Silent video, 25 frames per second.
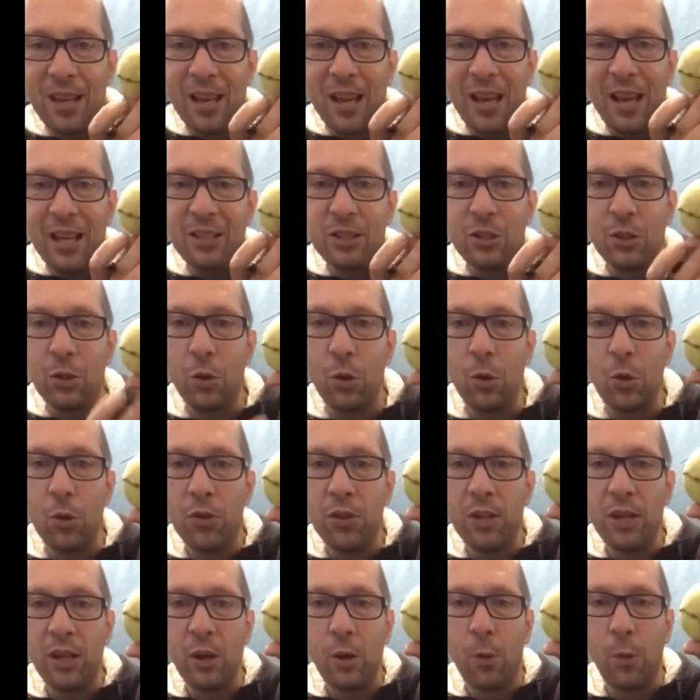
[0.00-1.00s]
It's called
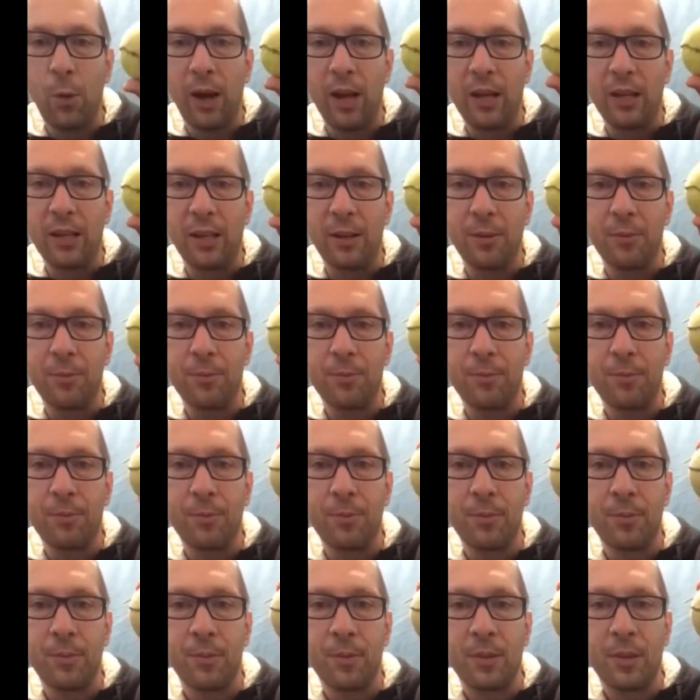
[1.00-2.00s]
the equator.
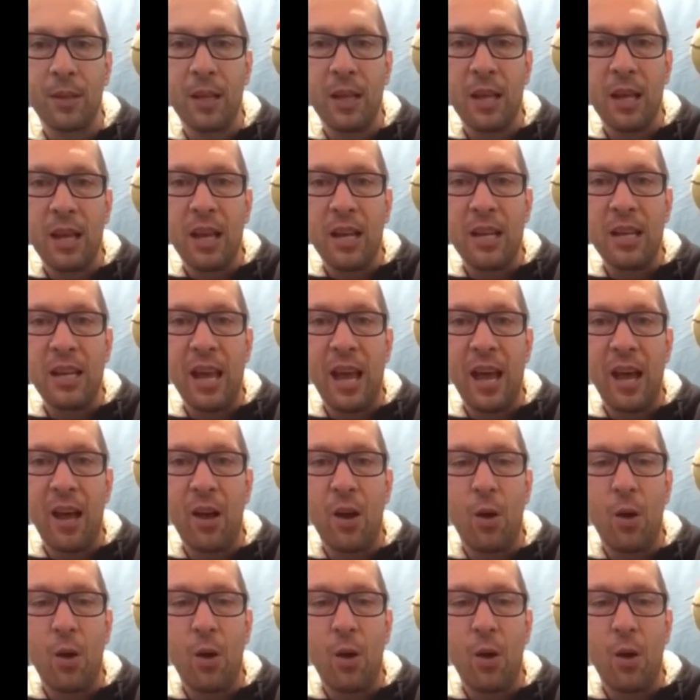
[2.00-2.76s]
Now,